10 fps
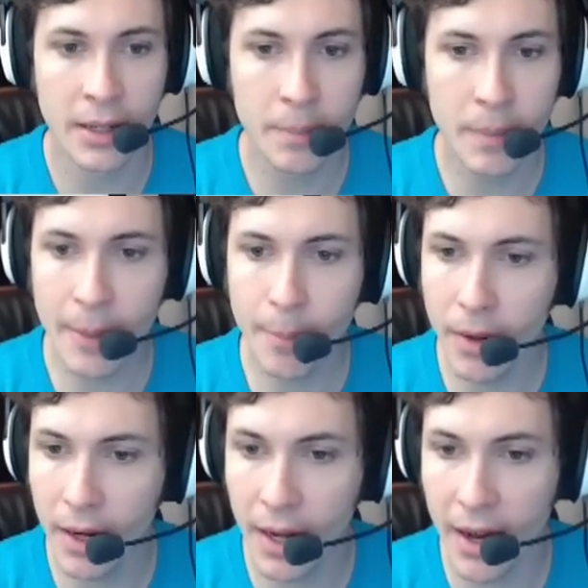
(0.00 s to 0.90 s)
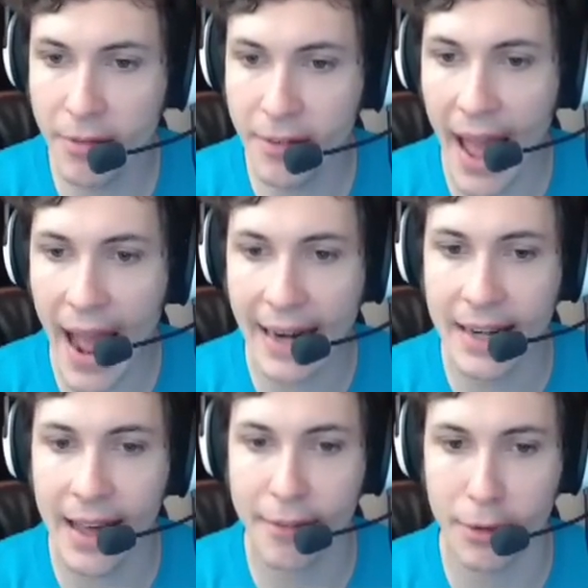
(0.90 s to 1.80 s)
People loved that
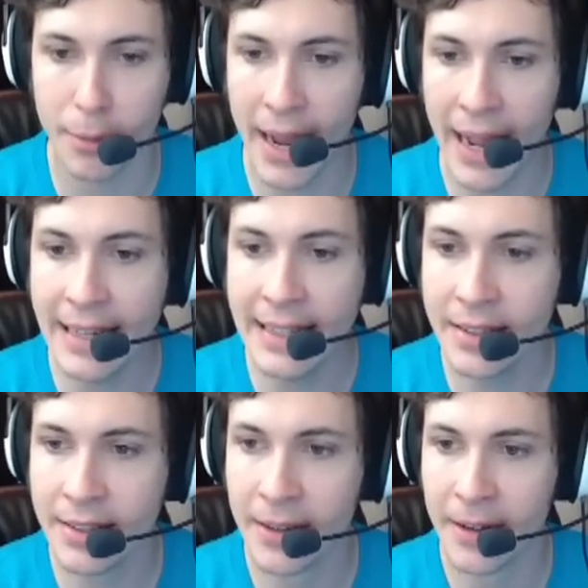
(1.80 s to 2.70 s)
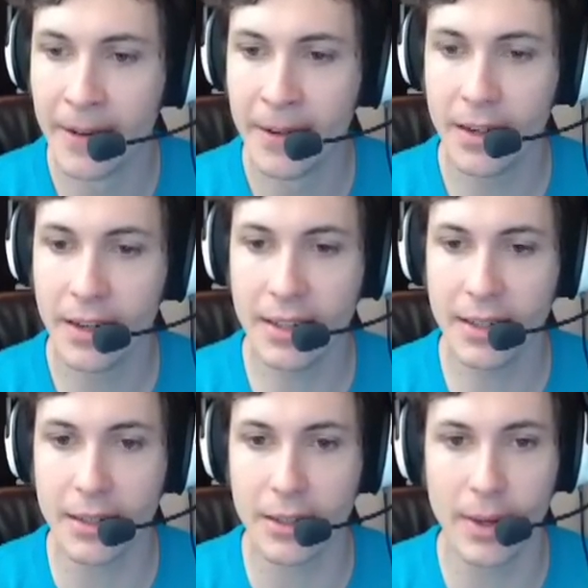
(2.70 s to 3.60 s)
level, man.
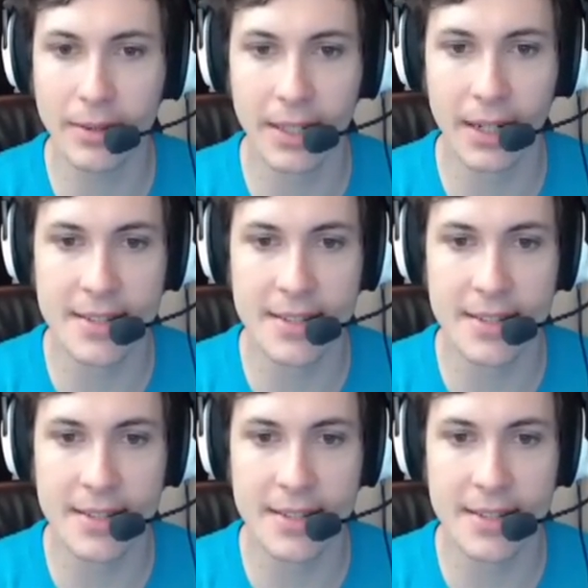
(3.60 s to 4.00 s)
Oh, well done,